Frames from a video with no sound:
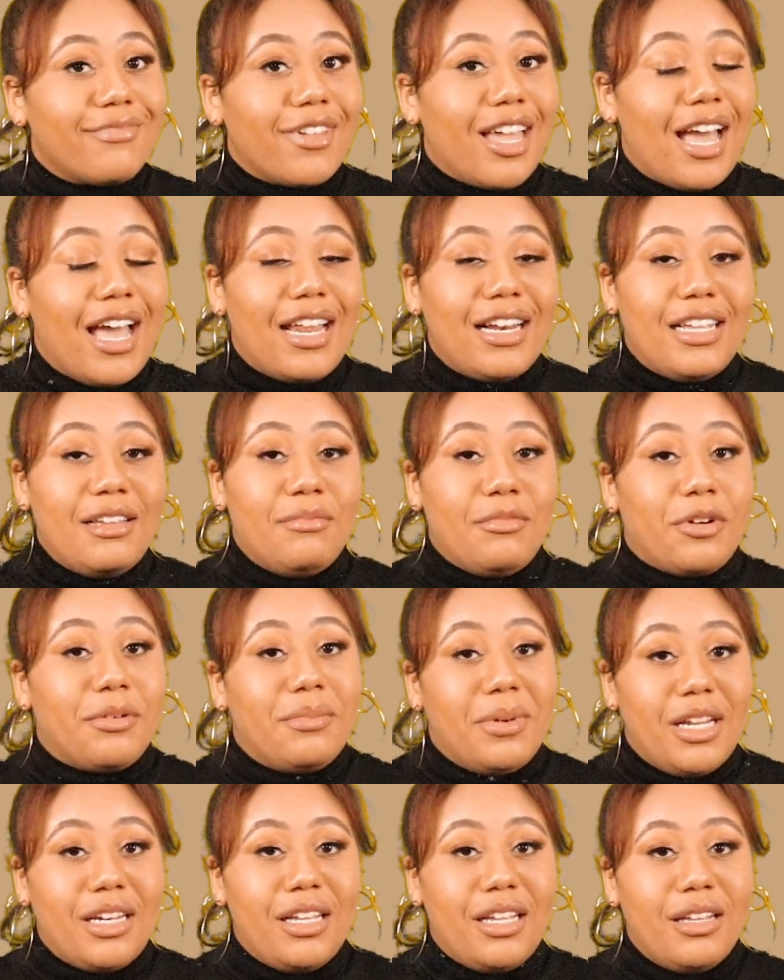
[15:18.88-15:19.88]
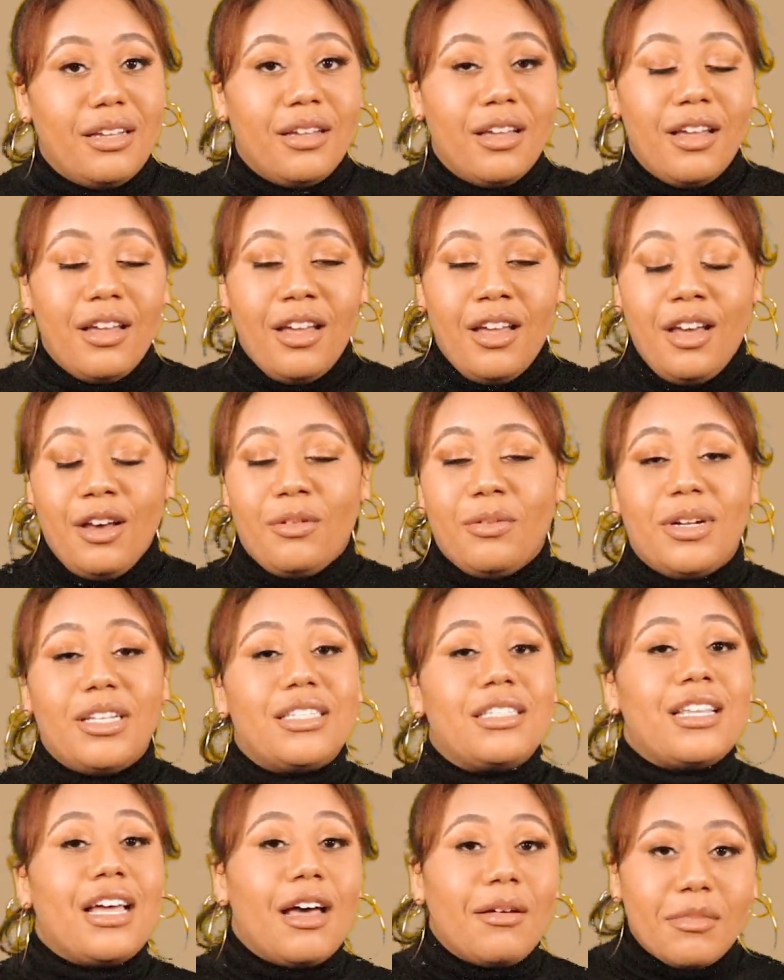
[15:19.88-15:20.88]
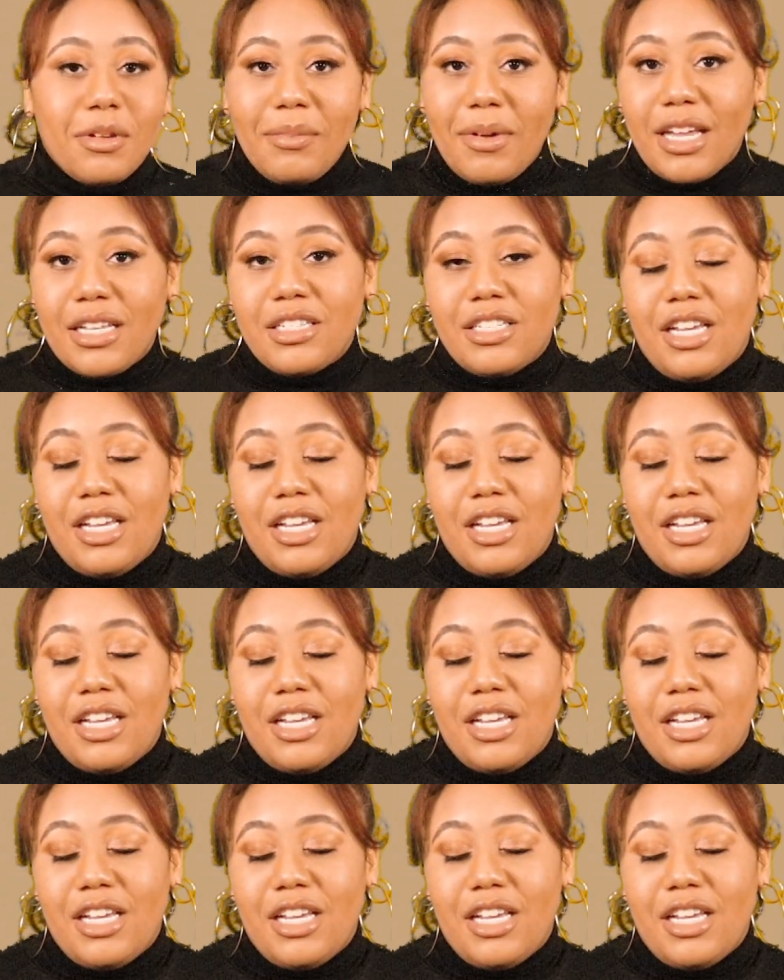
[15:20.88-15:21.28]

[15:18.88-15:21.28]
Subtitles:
I need more money. When it's time to make